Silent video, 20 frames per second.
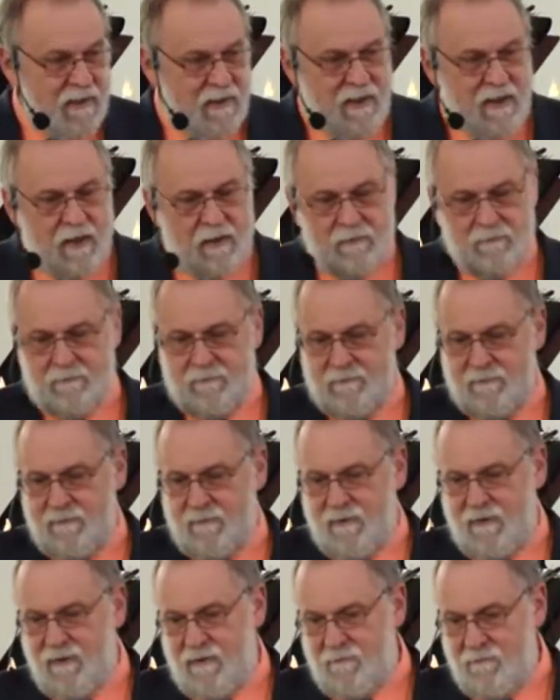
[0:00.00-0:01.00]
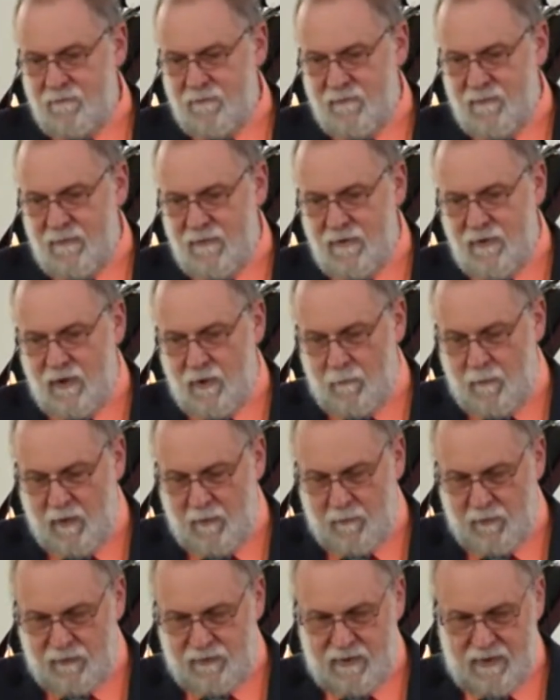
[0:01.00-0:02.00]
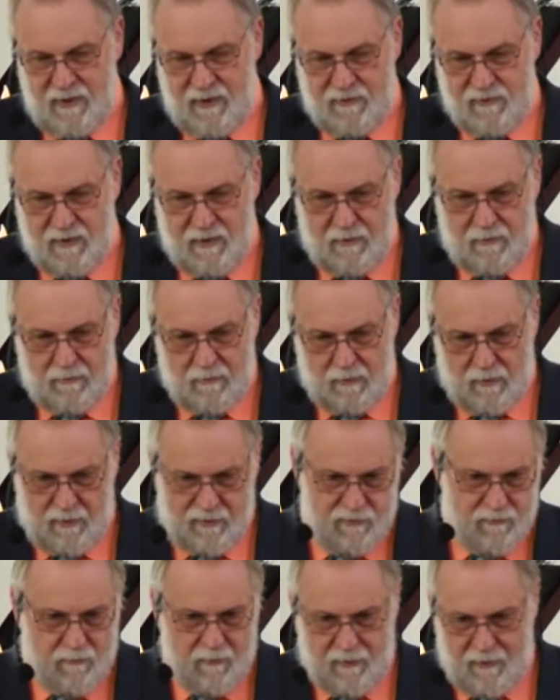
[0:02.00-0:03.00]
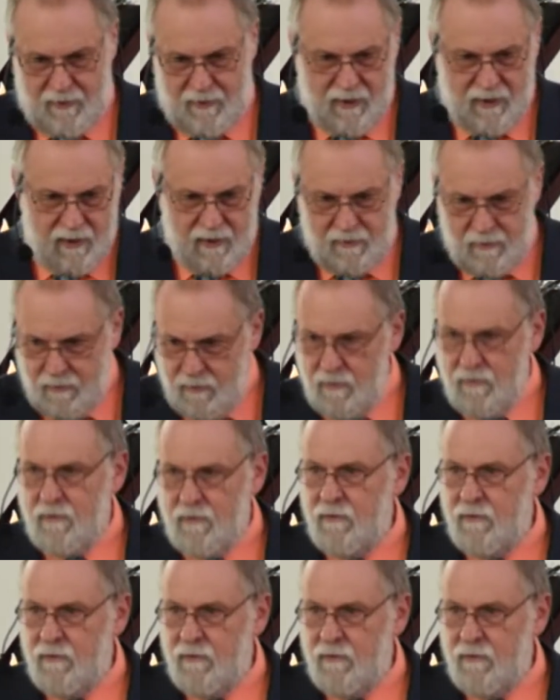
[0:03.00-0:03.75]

Now, you hear people today say, oh, I swear to God.